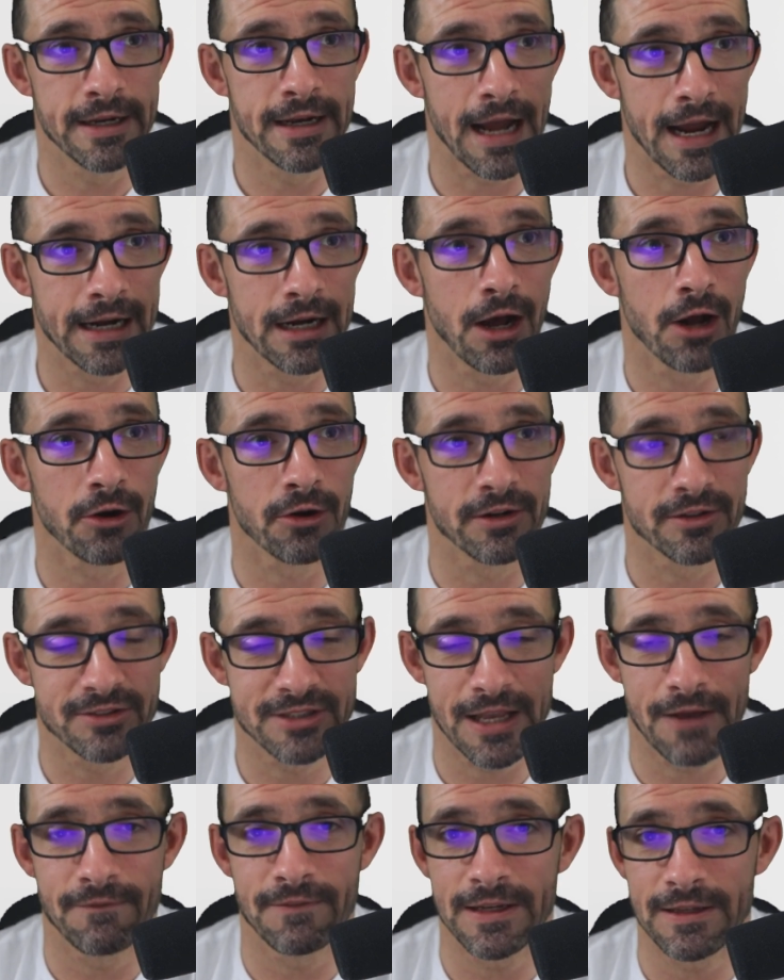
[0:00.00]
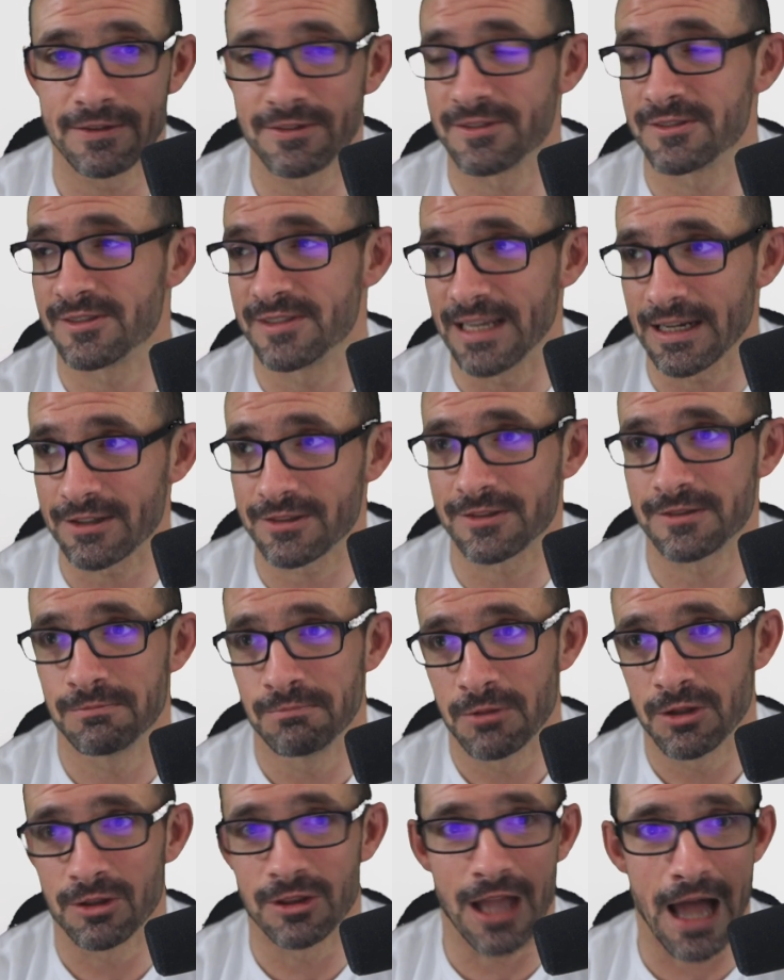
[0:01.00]
976
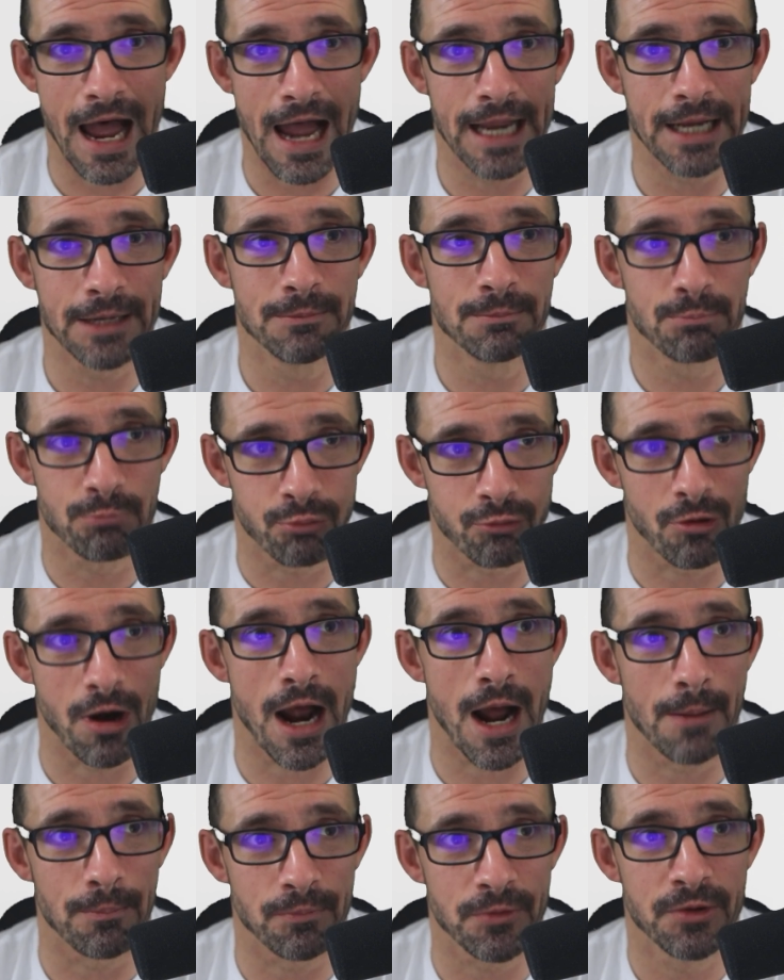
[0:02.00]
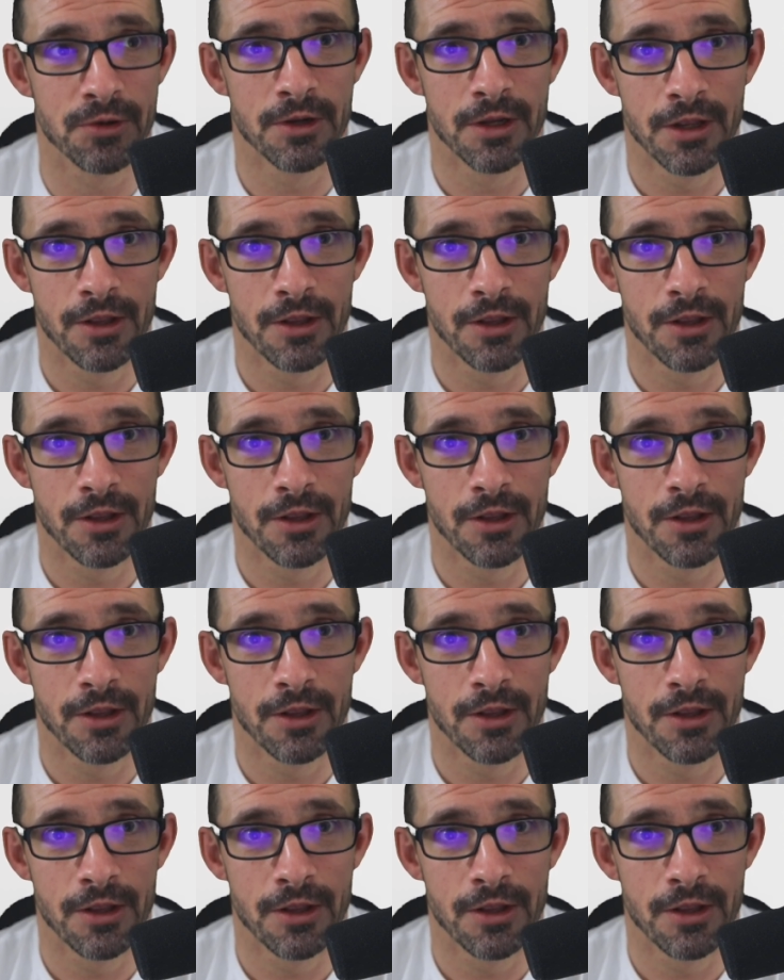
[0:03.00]
line prompt